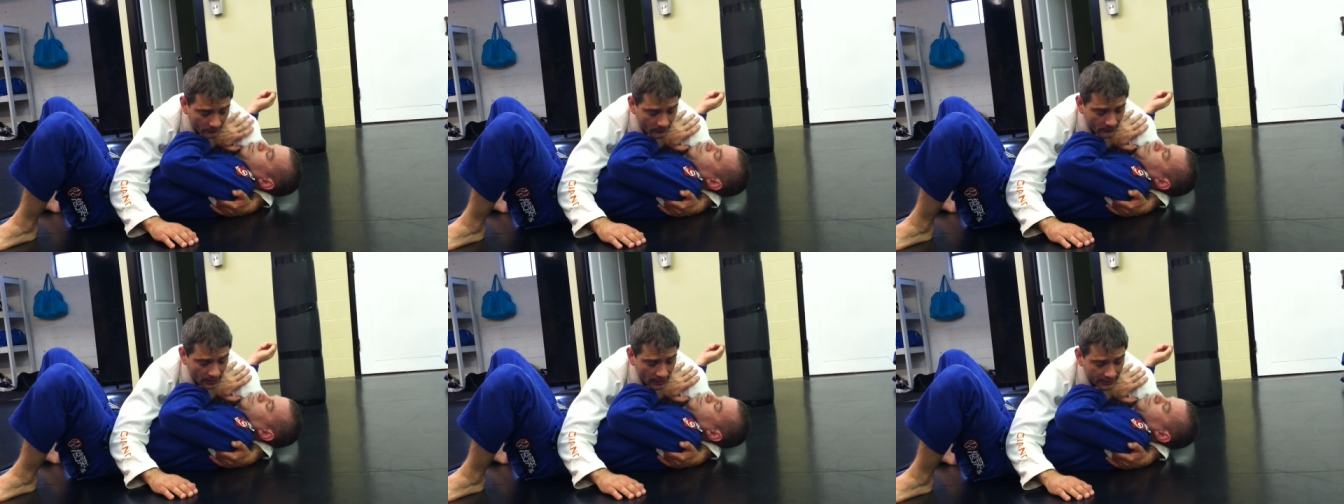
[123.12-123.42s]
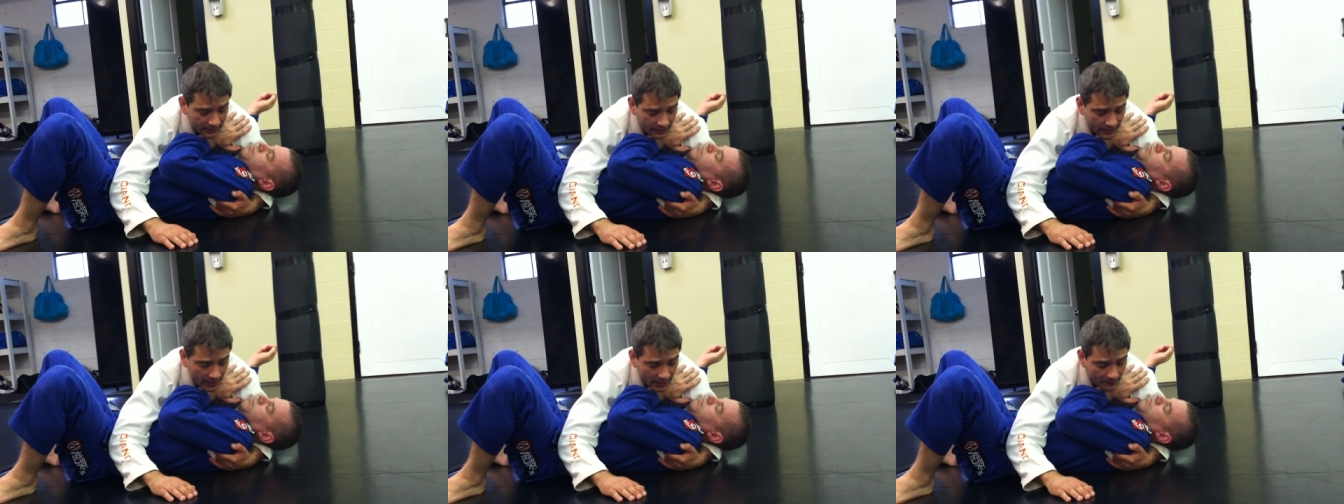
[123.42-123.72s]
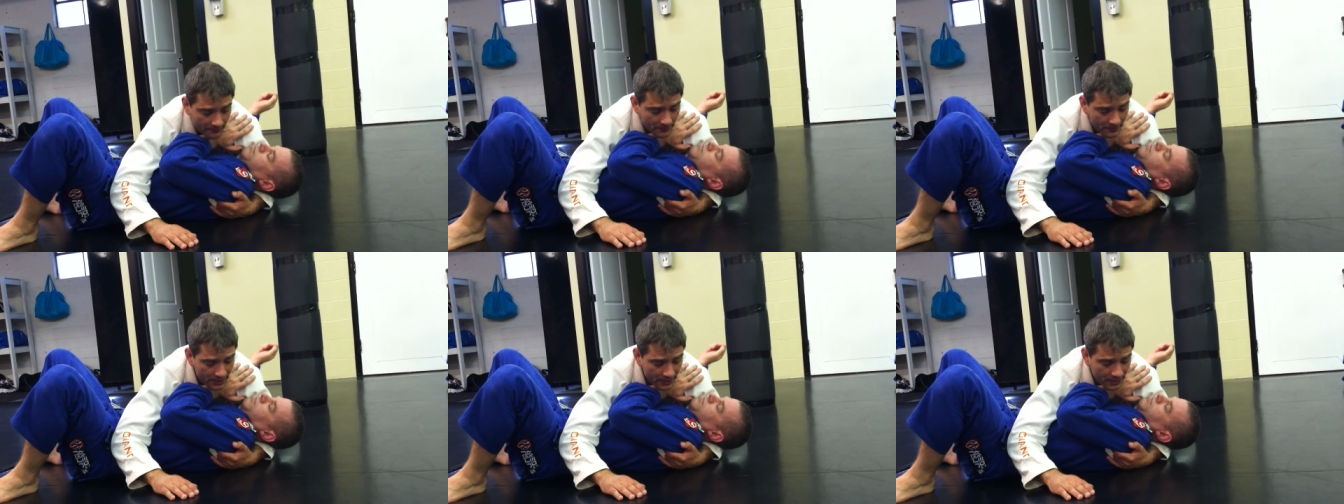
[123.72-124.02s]
Like that.
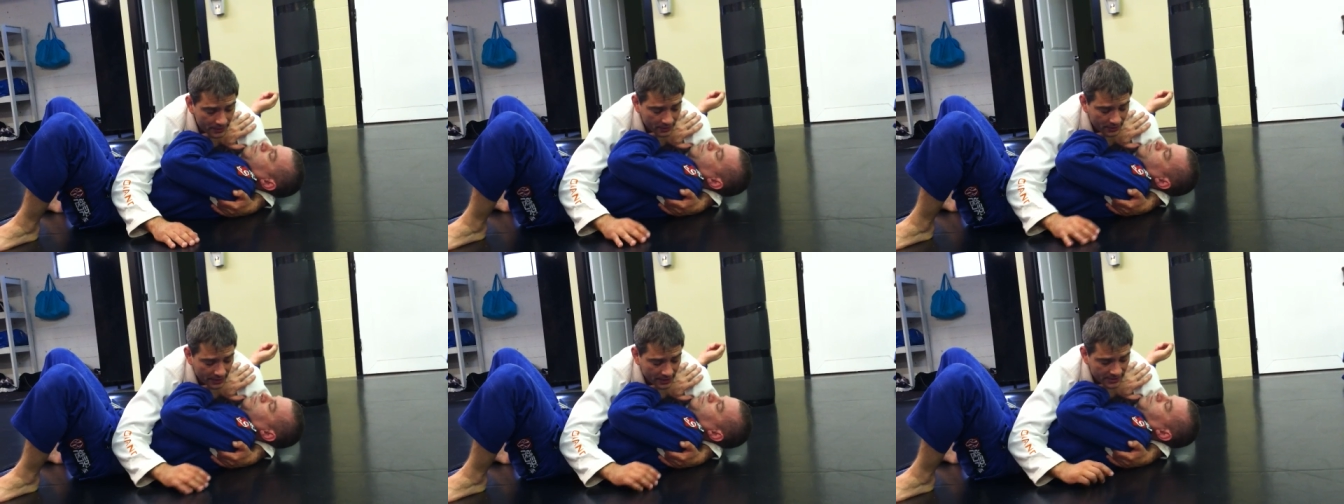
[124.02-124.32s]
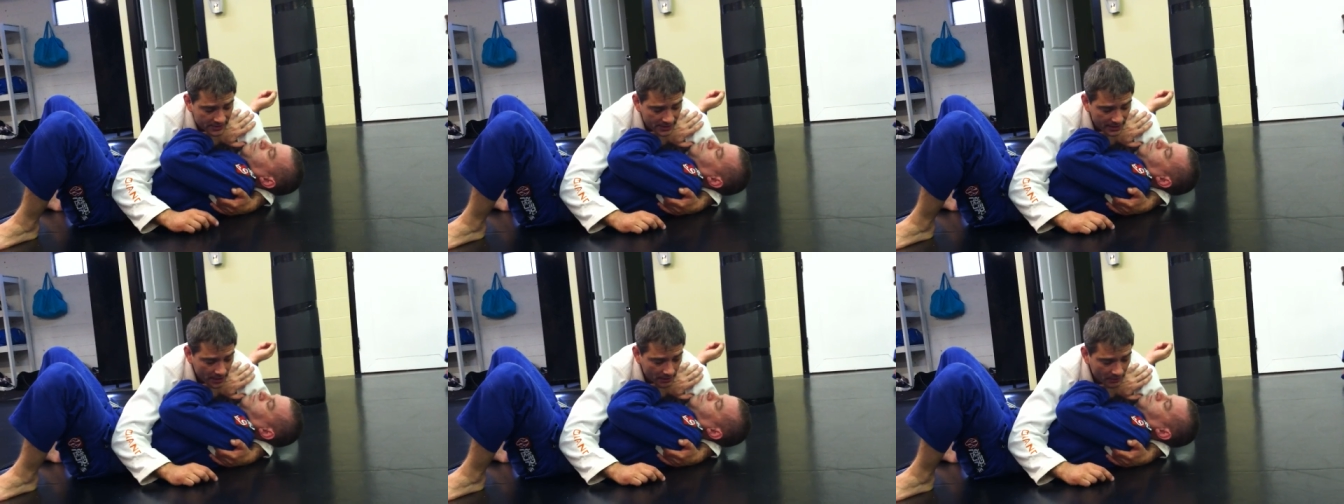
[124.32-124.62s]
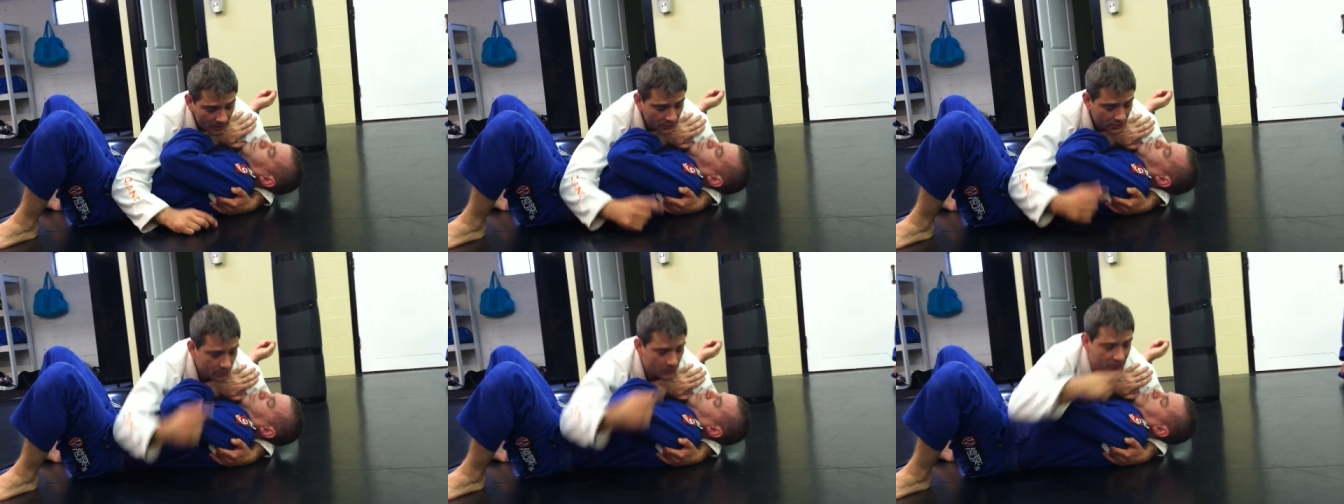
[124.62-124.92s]
The next thing I'm
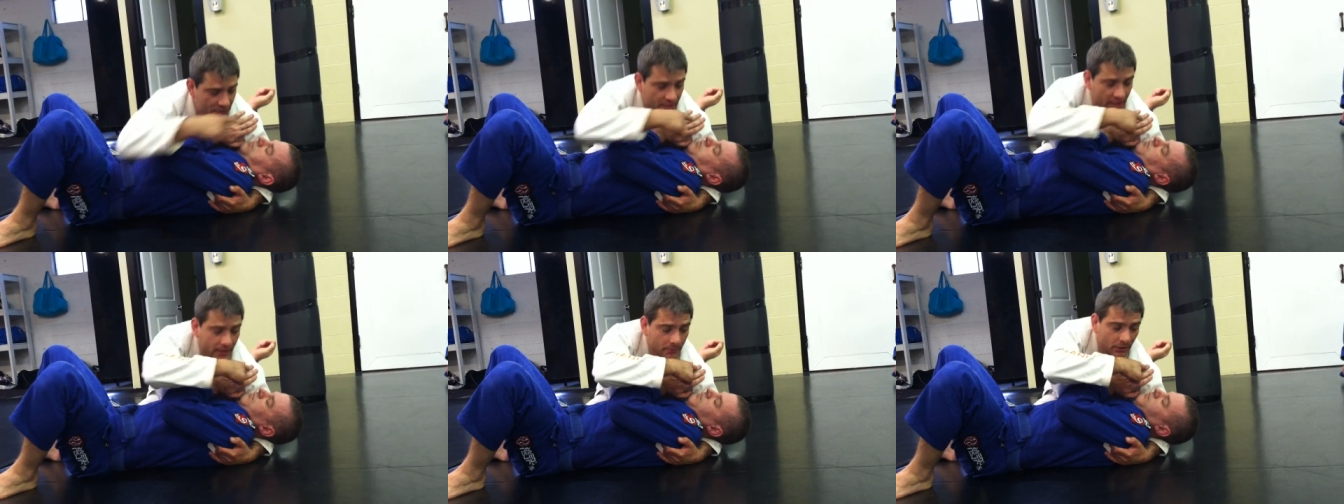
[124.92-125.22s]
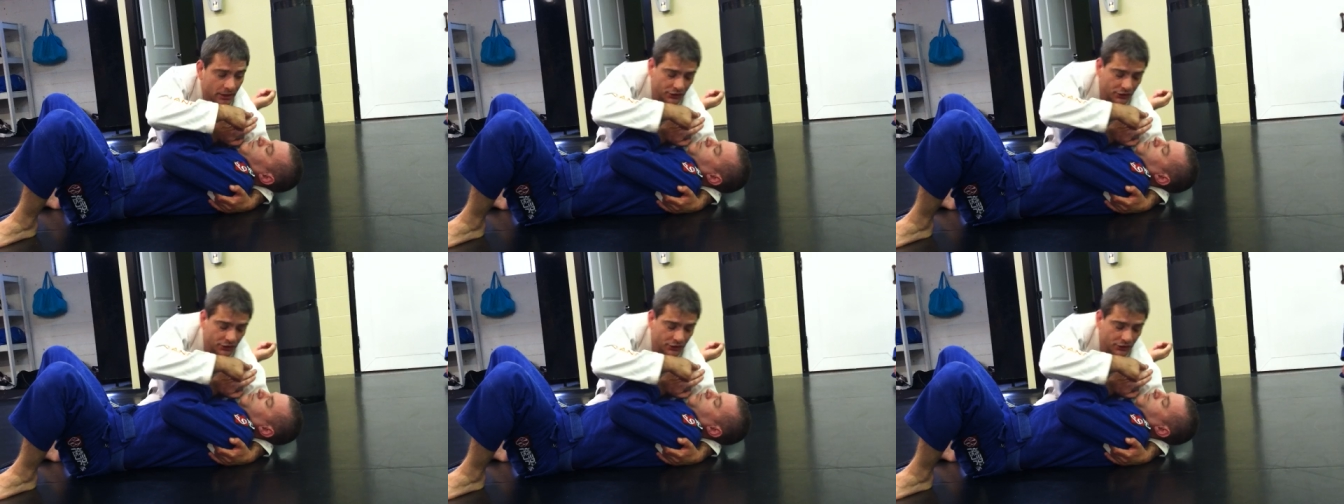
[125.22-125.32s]
going to do is take my